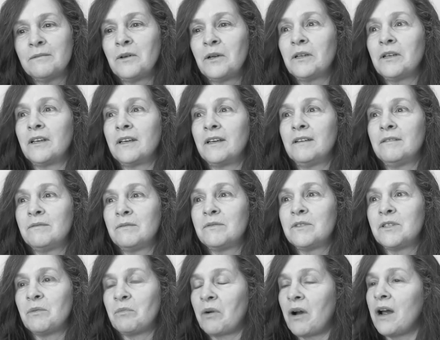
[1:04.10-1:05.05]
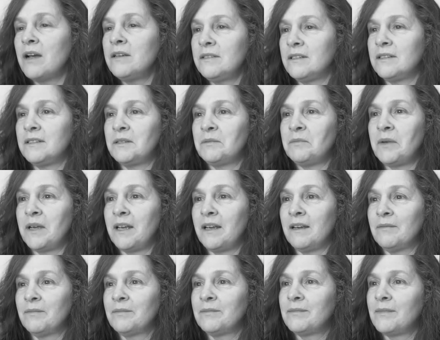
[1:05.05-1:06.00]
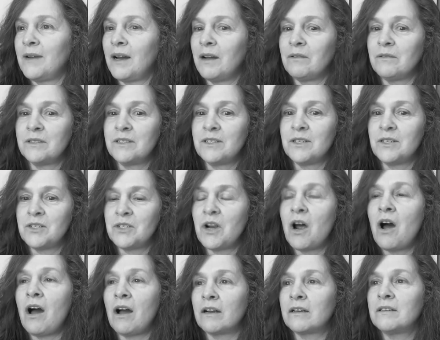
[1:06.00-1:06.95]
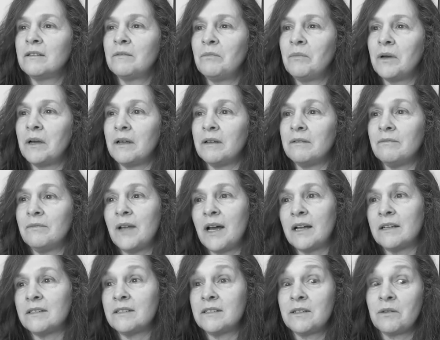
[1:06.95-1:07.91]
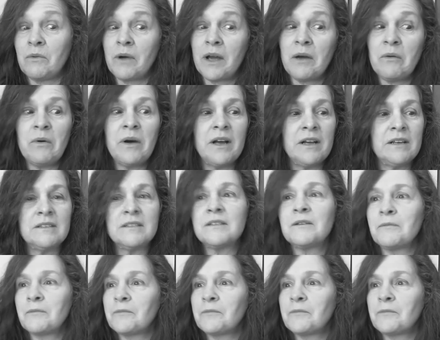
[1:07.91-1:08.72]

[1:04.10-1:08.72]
really surprising to me. I was just shocked, but that's the way it was.